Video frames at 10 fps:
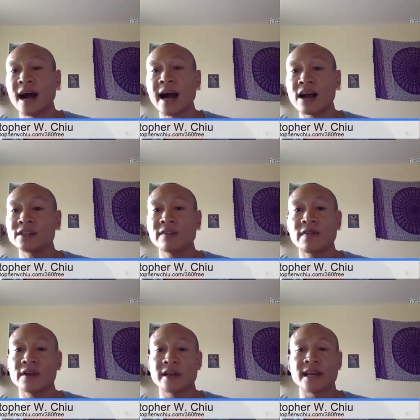I honestly
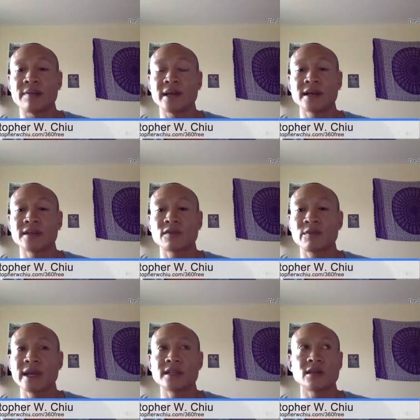feel like that, because for
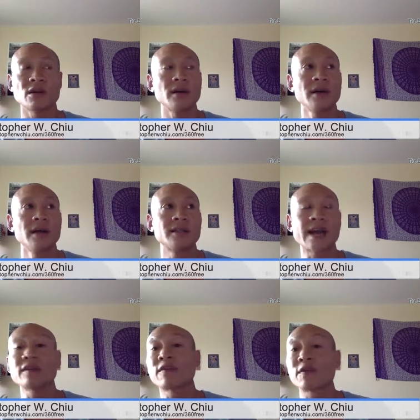me to to
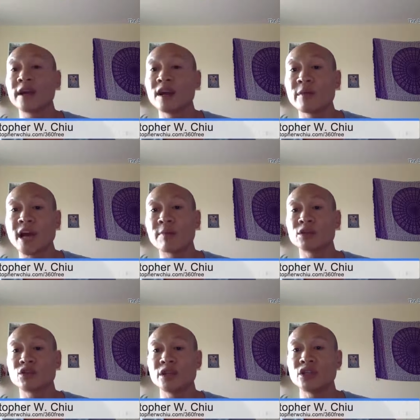have the freedom and the
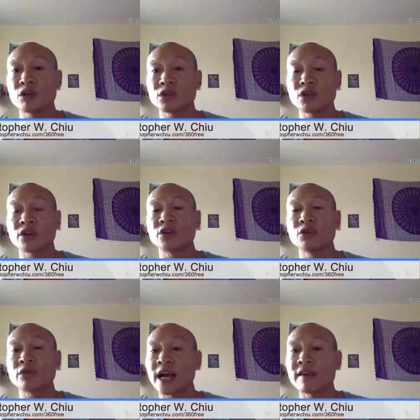opportunity to go start a
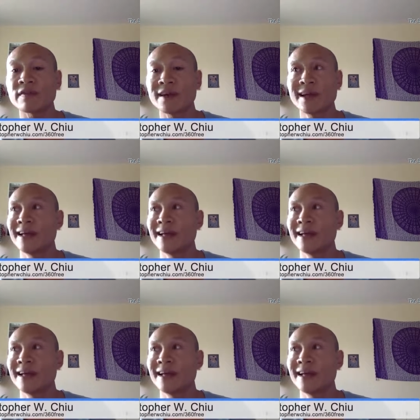new life,